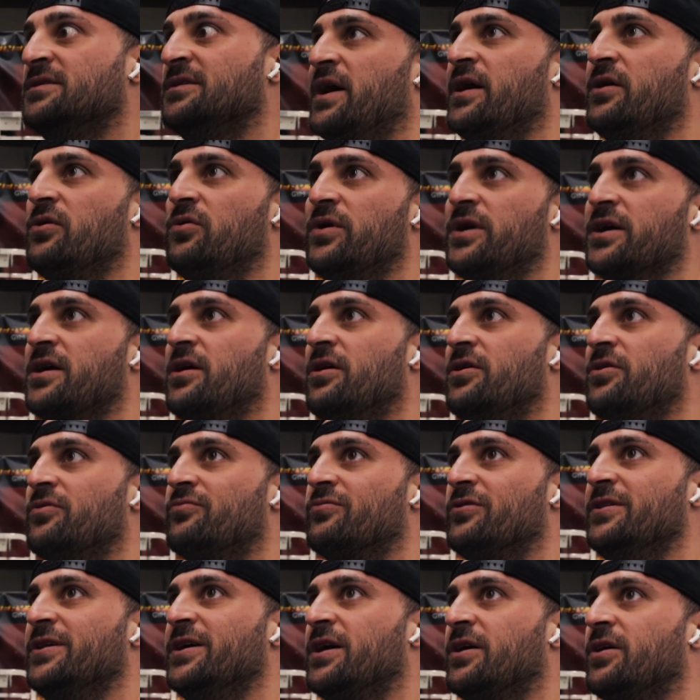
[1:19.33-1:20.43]
I don't want to call it
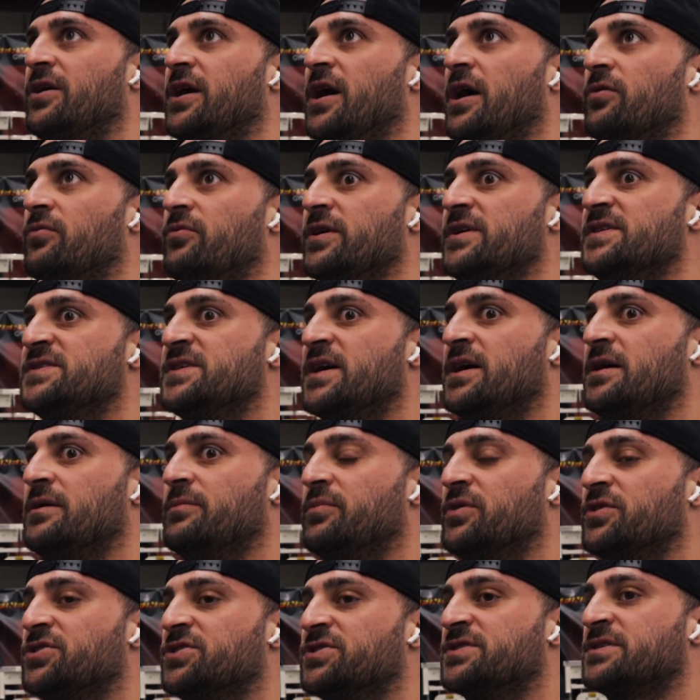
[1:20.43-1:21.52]
really a gut reset,
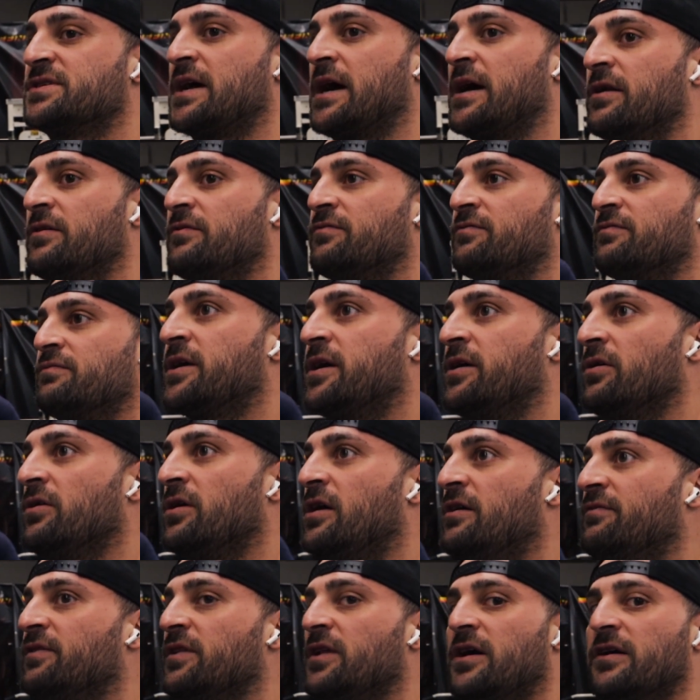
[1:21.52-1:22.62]
but just kind of kill
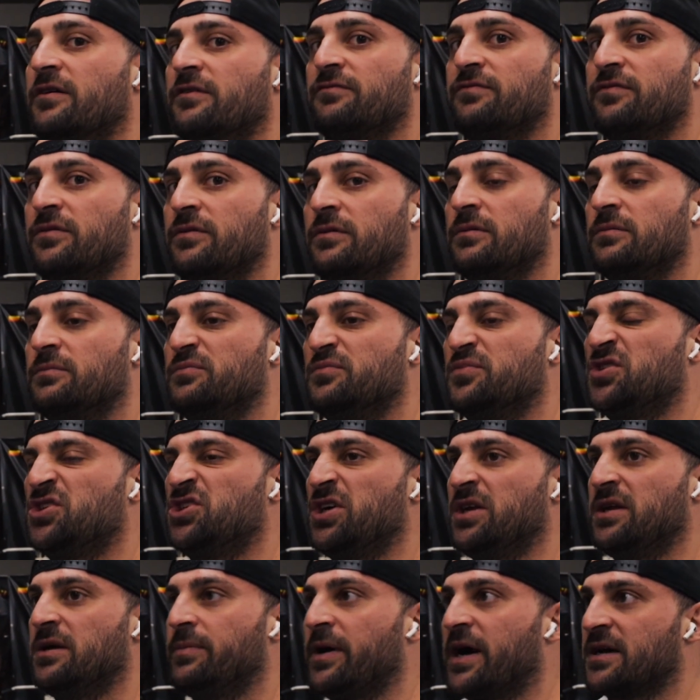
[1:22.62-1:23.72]
off a lot of
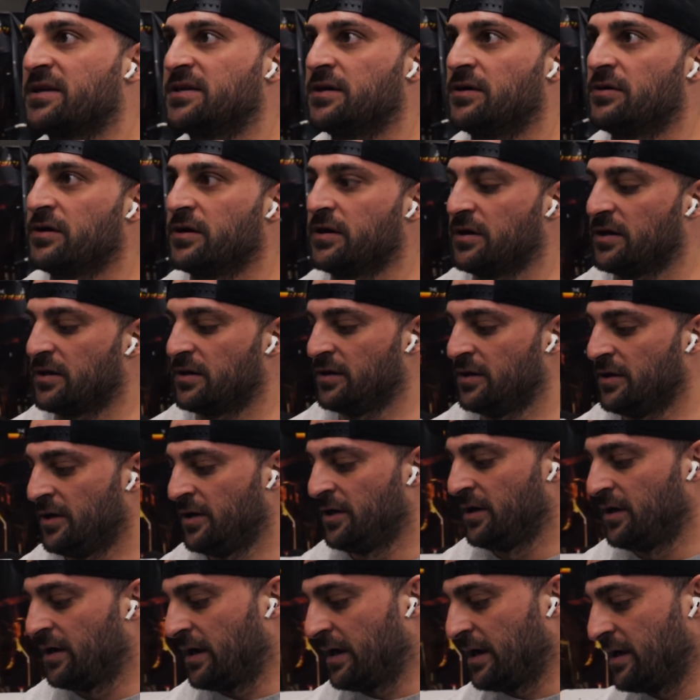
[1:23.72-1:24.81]
shitty bacteria
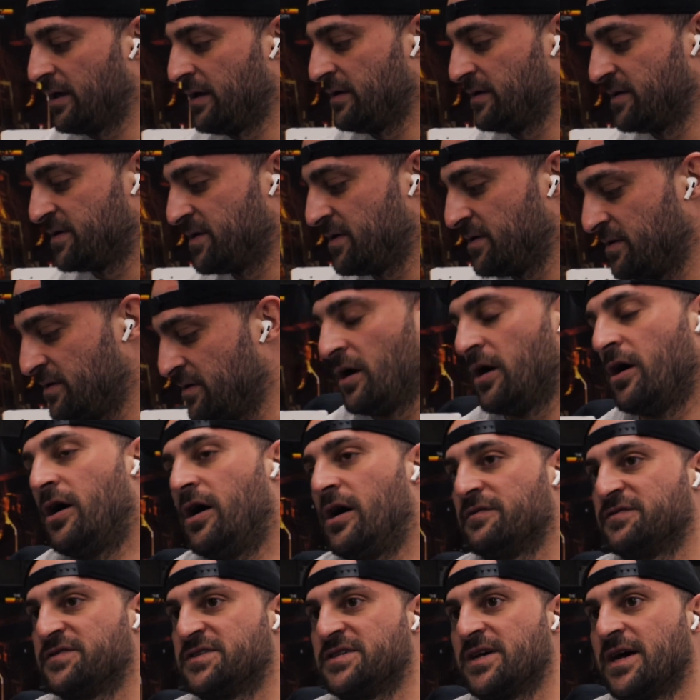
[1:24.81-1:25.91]
and
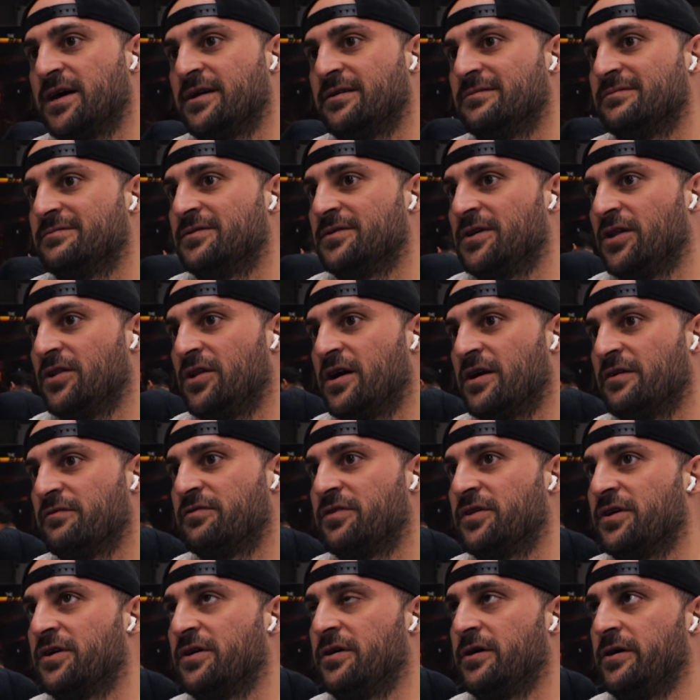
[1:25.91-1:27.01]
offset a lot of
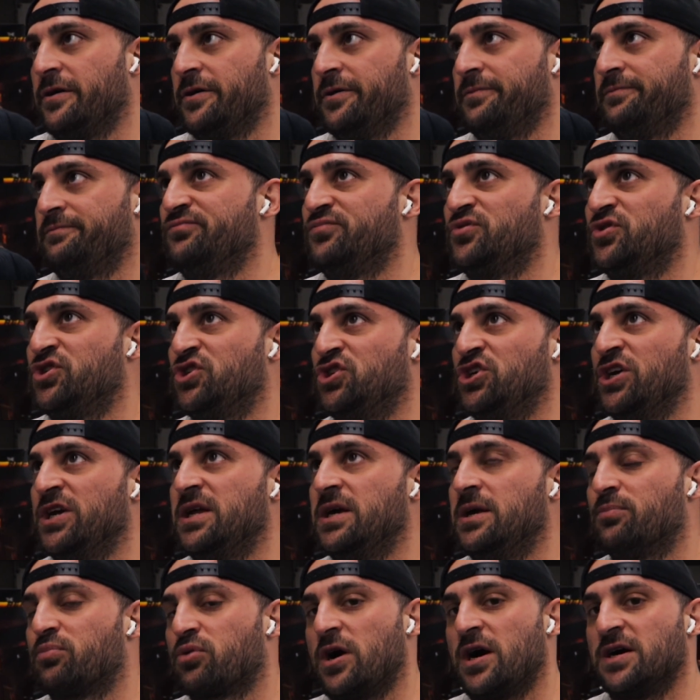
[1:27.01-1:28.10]
the
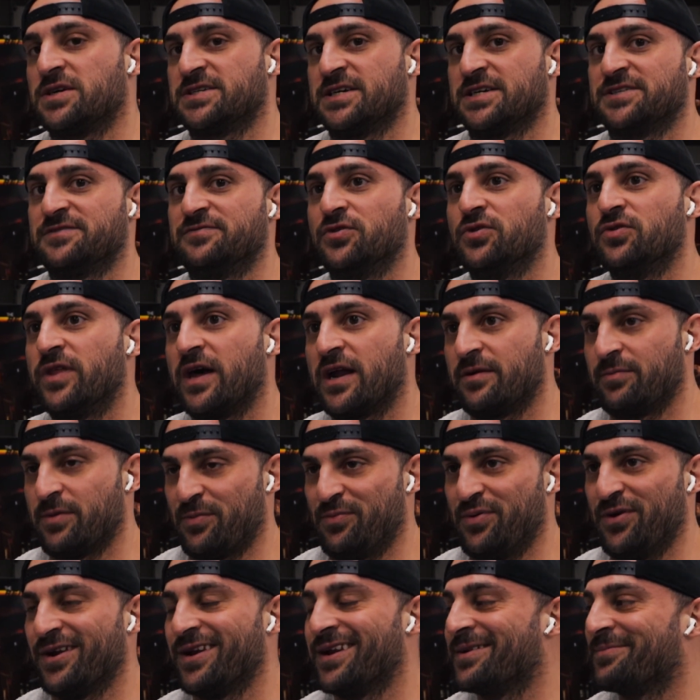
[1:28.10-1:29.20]
shitty processed food that I've been
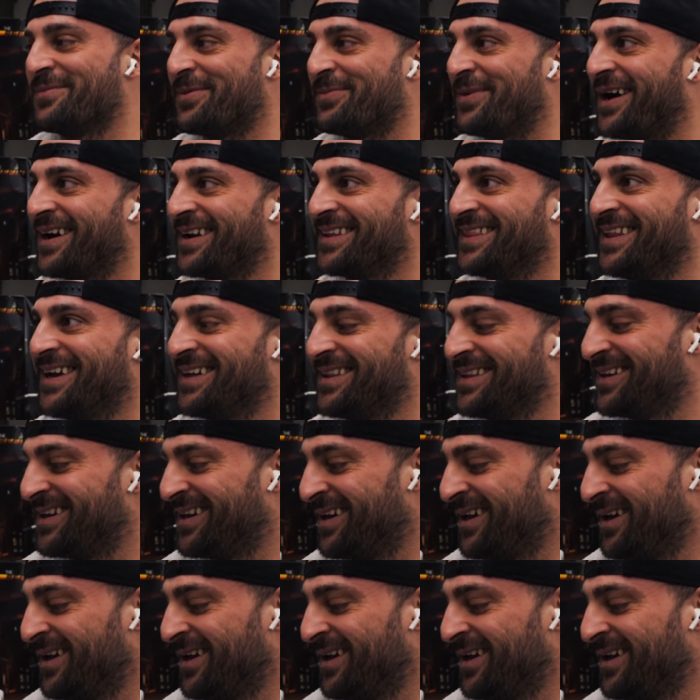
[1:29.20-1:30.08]
putting in my body lately.